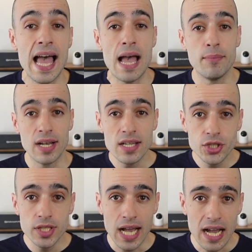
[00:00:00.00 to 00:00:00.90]
I'm
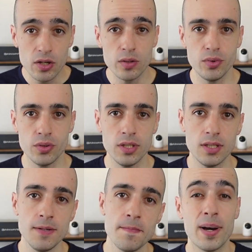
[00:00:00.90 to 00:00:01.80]
launching a
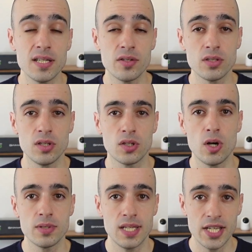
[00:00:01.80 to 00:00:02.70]
community,
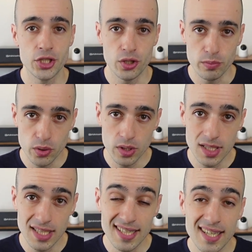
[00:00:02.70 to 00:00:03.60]
pysource.com/community.